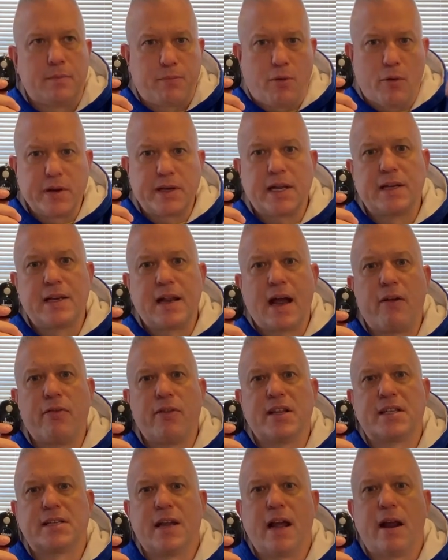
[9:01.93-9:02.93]
pointing
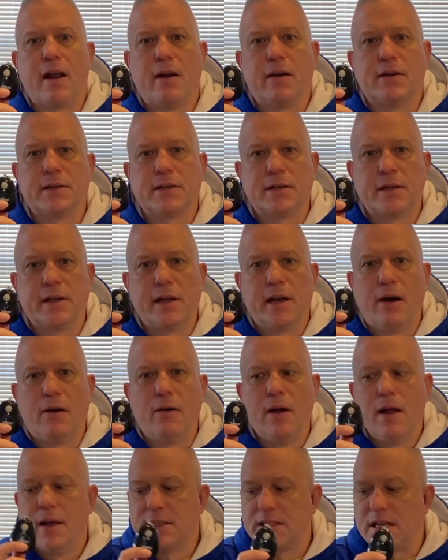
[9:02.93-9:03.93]
down the stairs.
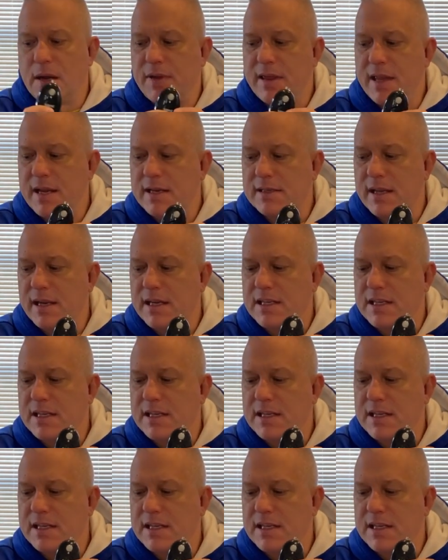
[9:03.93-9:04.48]
Some of these